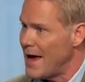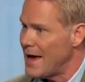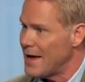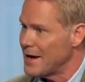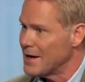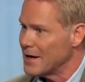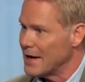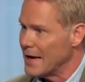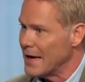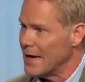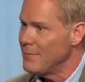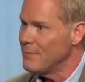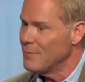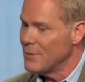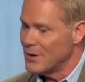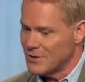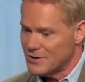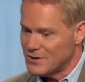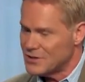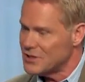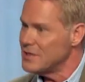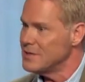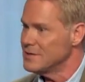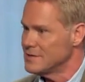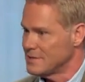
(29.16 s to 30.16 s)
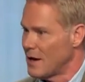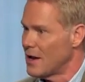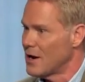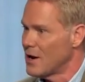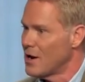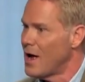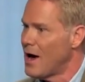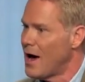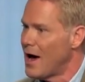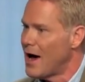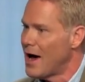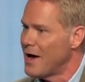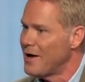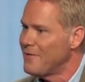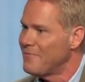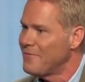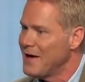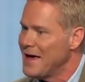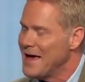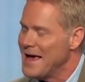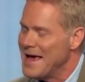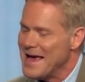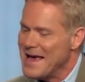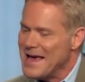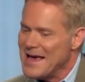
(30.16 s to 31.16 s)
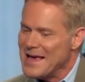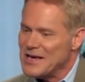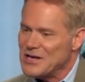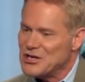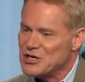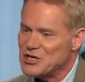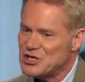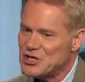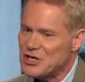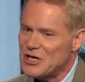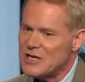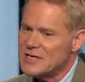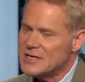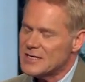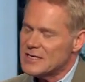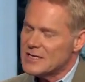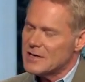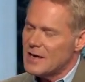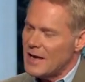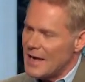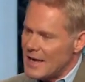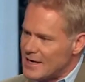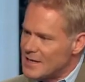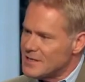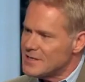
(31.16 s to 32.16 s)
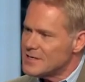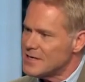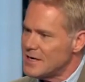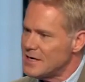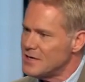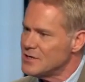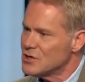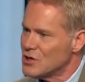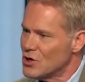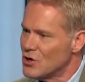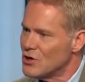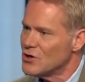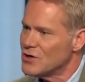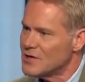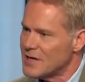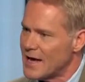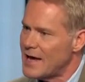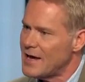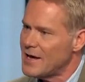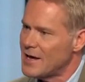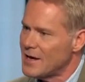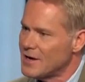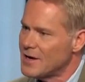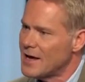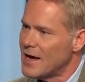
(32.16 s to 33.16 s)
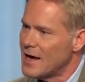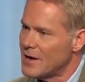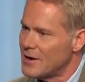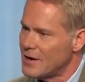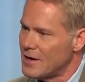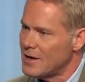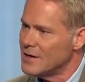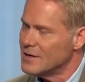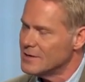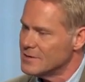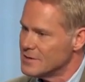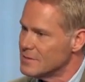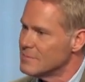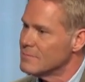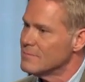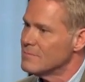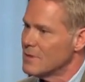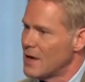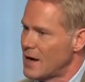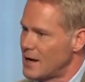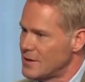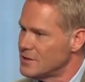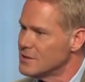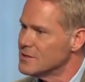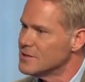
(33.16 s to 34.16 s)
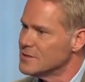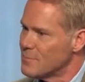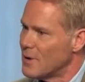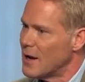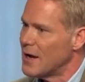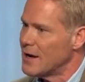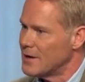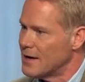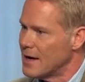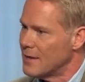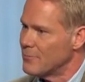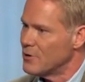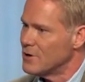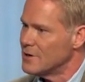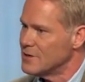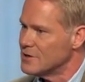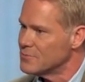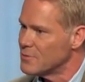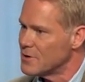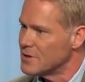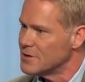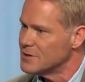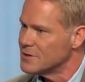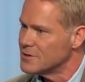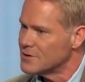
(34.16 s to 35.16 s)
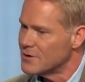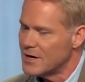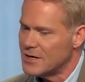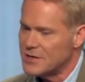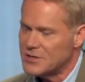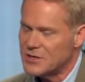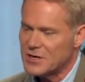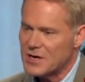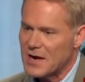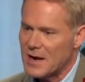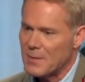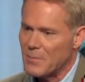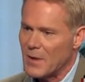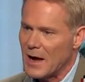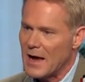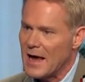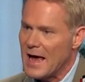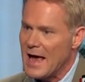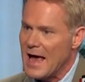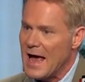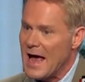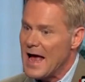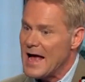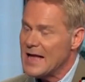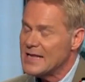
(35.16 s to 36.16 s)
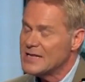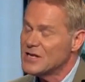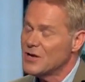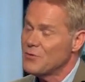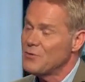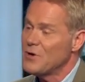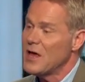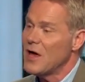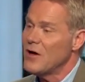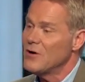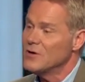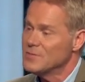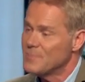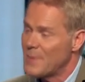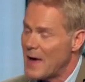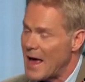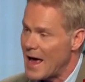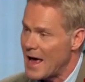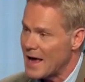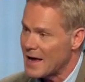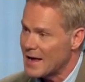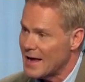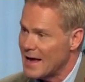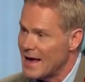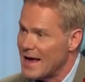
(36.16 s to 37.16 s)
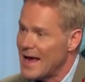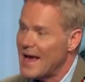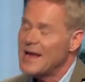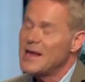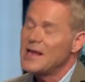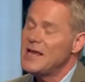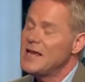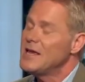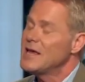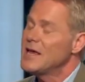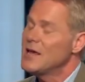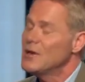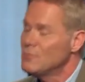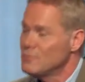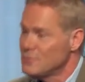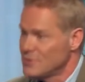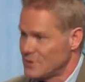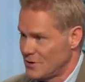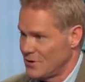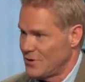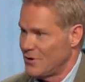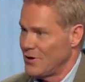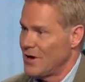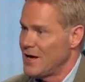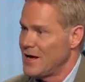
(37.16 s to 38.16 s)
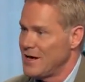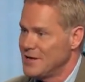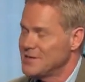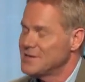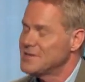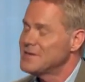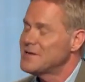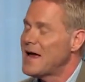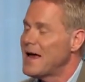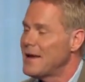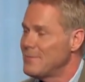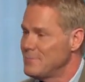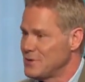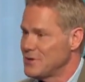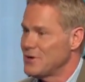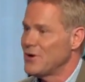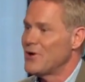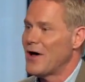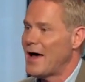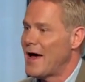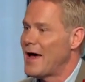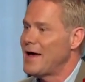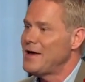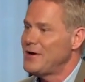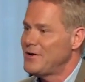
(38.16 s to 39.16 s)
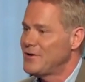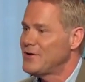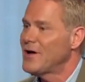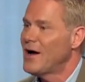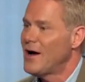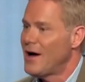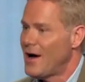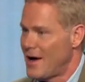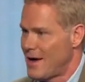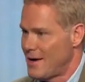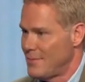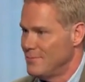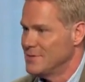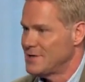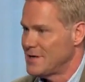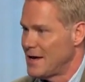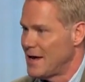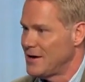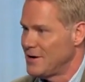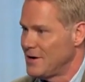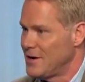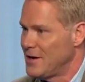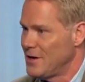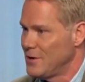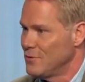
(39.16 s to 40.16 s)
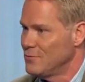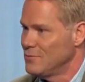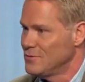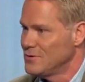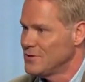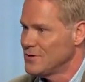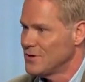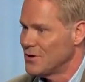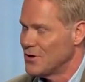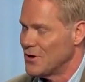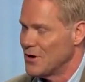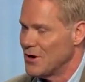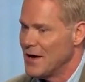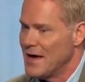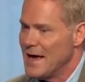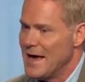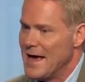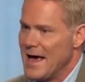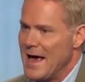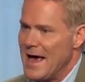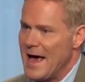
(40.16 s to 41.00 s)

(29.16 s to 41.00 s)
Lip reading: badly, but she's alive. He sees her taking down his license plate number, his registration number. So he goes back and he kills her. He stabs her 8 times and kills her.